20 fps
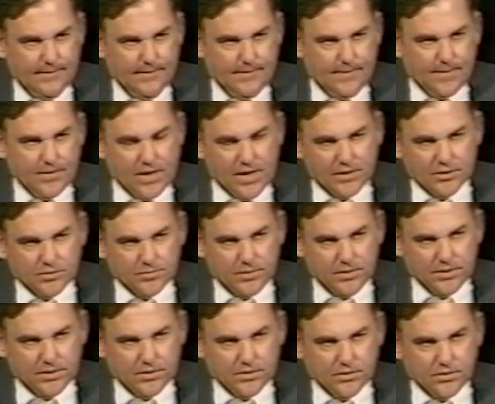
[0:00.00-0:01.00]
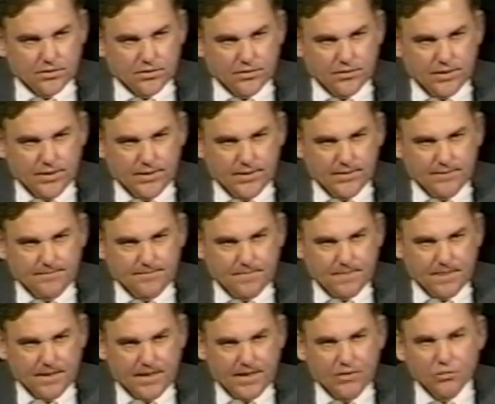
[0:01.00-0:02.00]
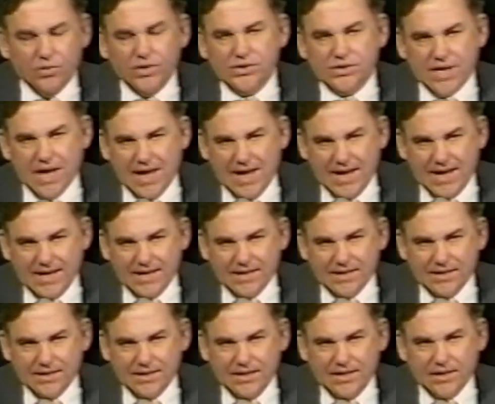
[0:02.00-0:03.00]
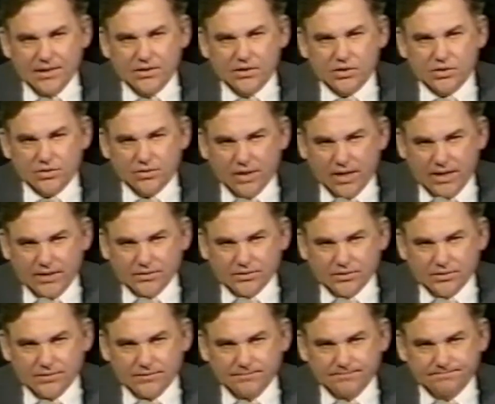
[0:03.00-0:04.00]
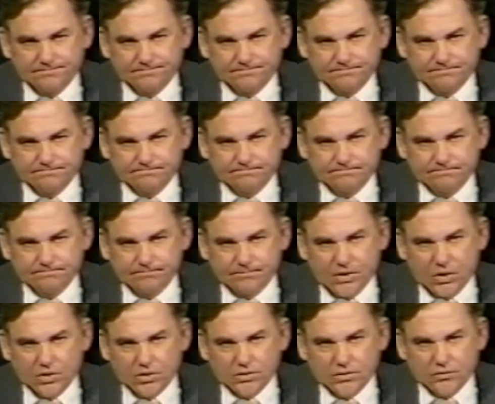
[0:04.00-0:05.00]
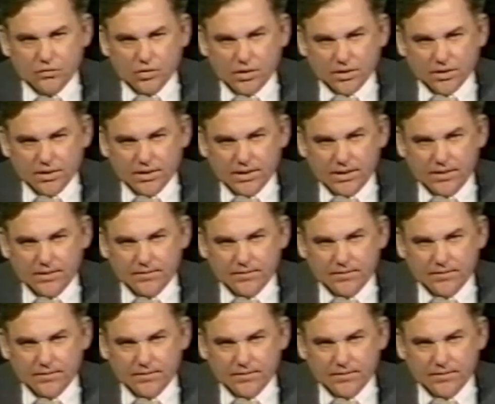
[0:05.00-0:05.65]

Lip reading: throughout his political career. He resigned in disgrace because of Watergate.